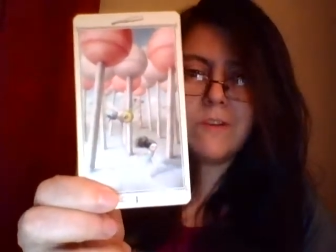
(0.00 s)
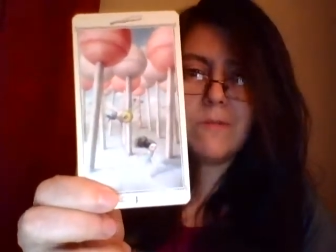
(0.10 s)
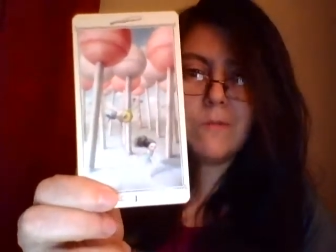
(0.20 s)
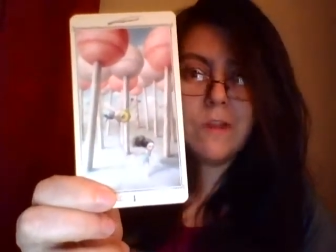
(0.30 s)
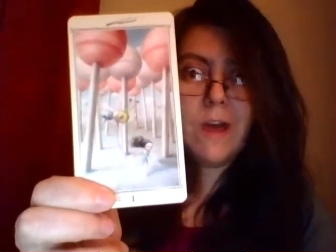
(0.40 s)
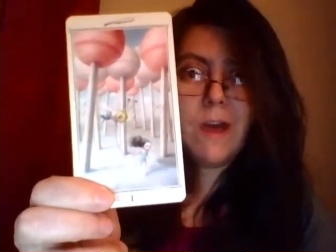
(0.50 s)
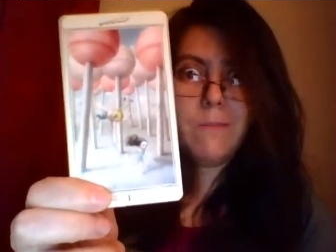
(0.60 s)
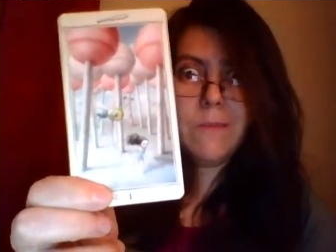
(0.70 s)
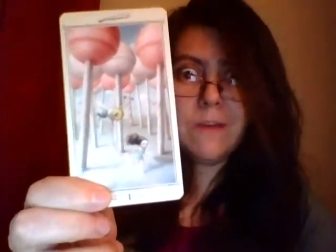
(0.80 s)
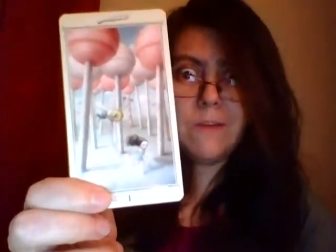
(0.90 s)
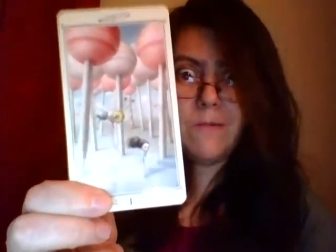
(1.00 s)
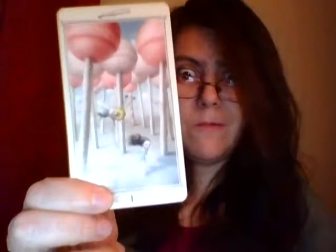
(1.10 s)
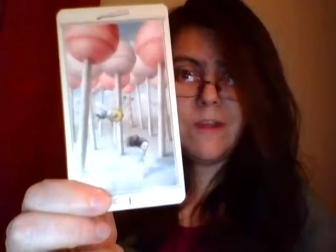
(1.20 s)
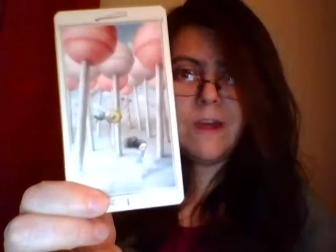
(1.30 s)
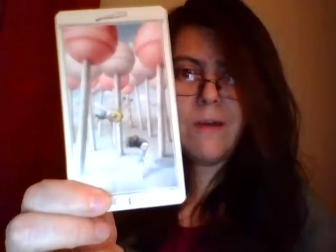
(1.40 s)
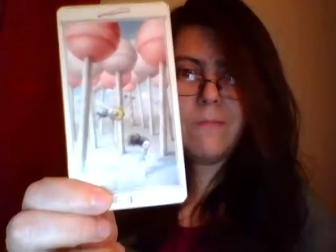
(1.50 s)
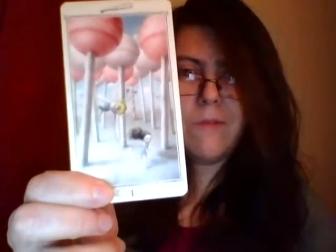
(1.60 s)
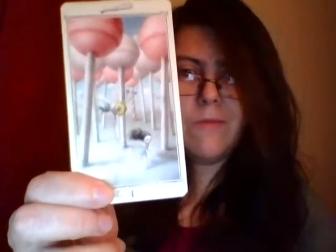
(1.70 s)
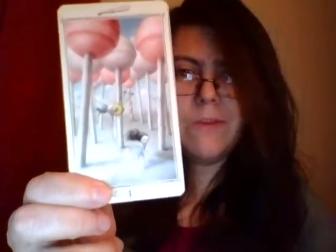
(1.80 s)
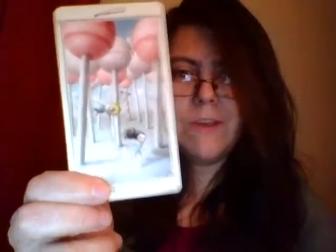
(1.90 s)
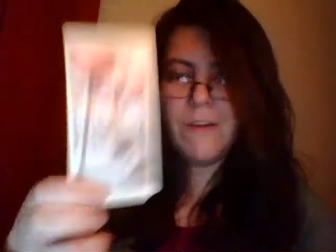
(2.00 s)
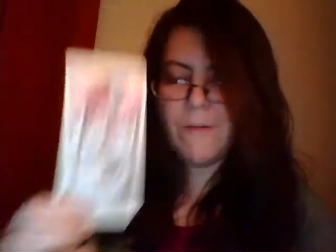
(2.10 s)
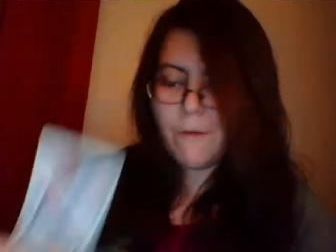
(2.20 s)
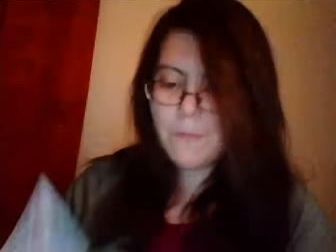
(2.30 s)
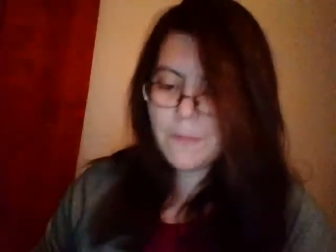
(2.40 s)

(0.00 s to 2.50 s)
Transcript: She's really happy. She's really happy to be here.